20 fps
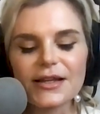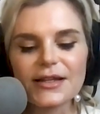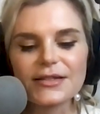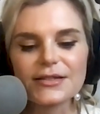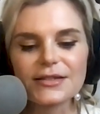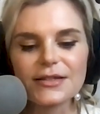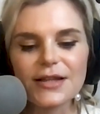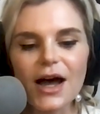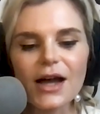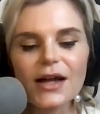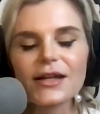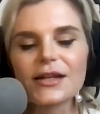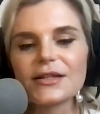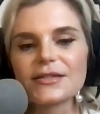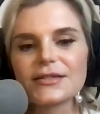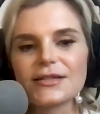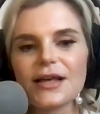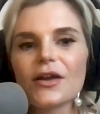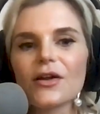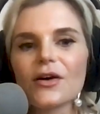it's not going to
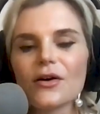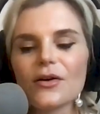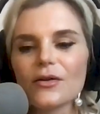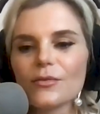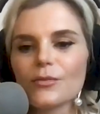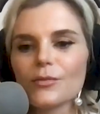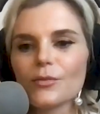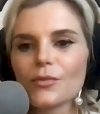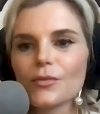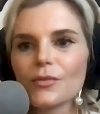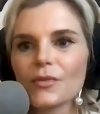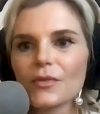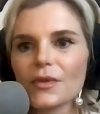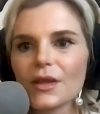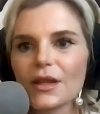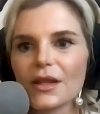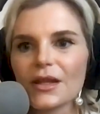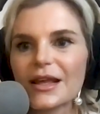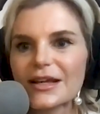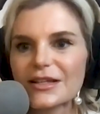settle
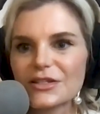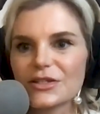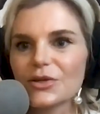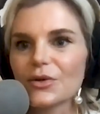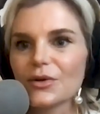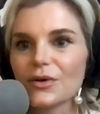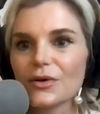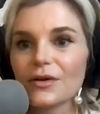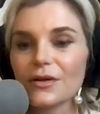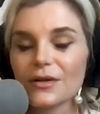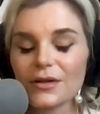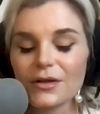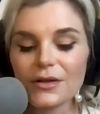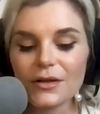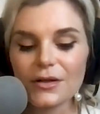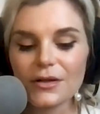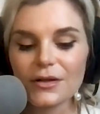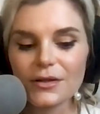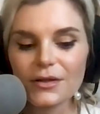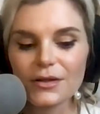unless you
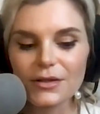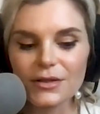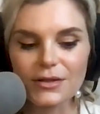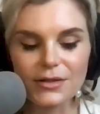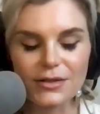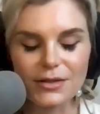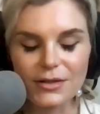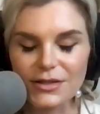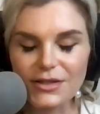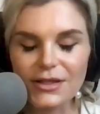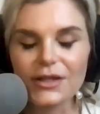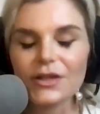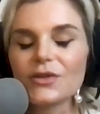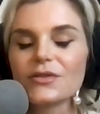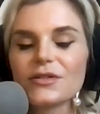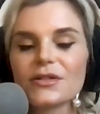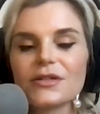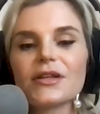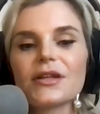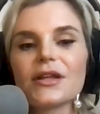continue
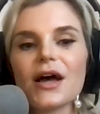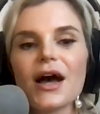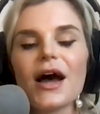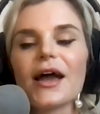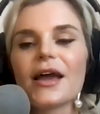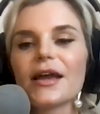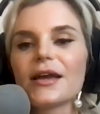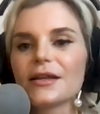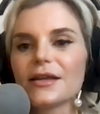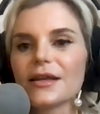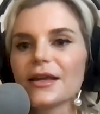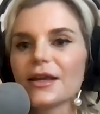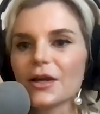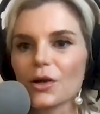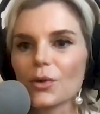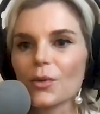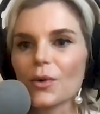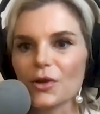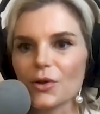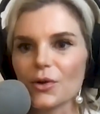to deny and
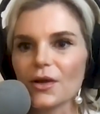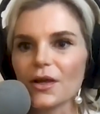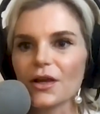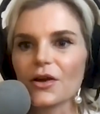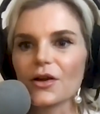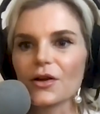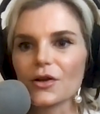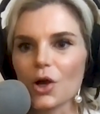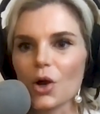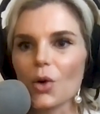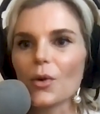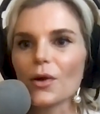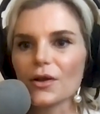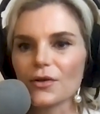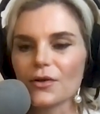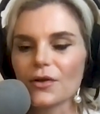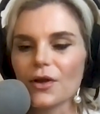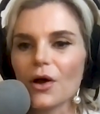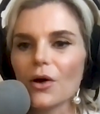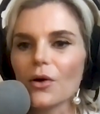hear what you hear and know what
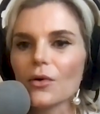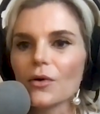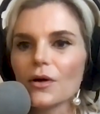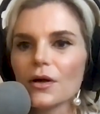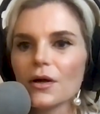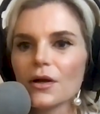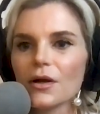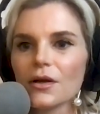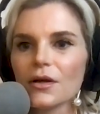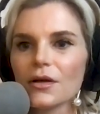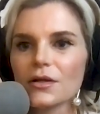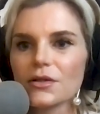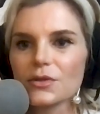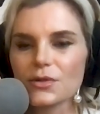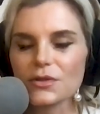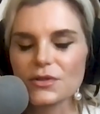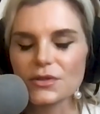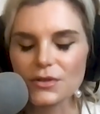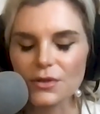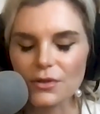you know. So
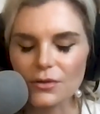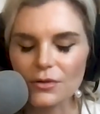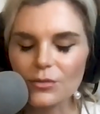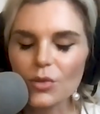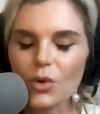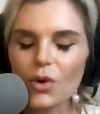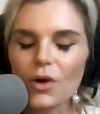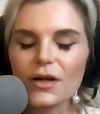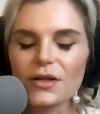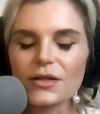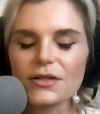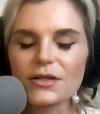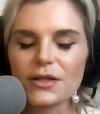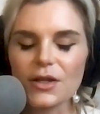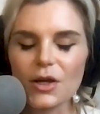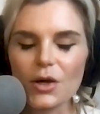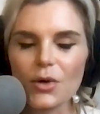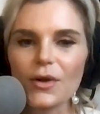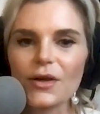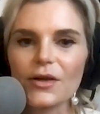it's so important to
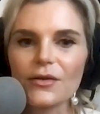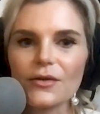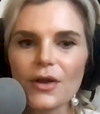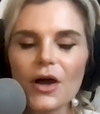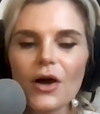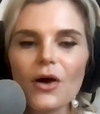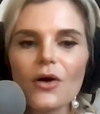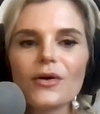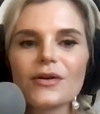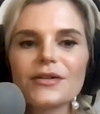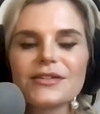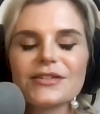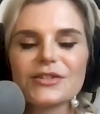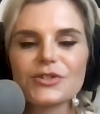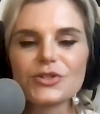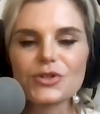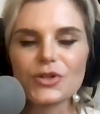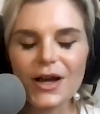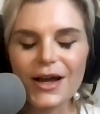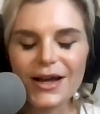know what you know and to
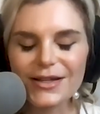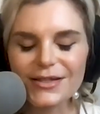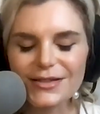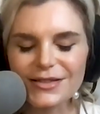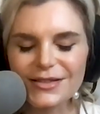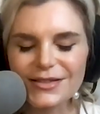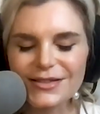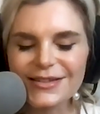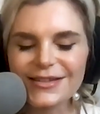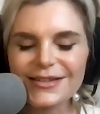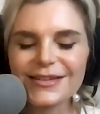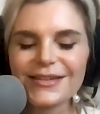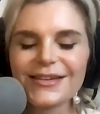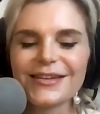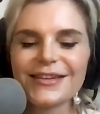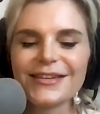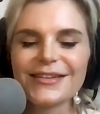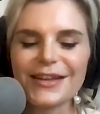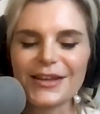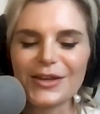trust
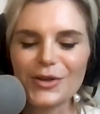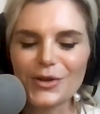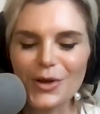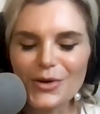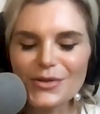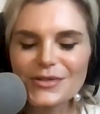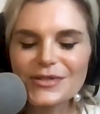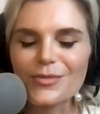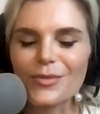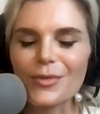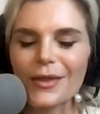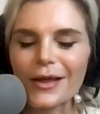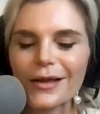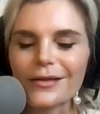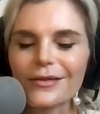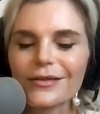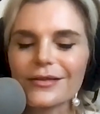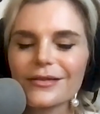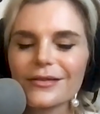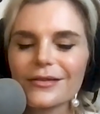that you know some
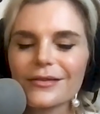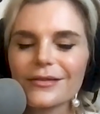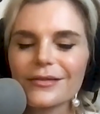things.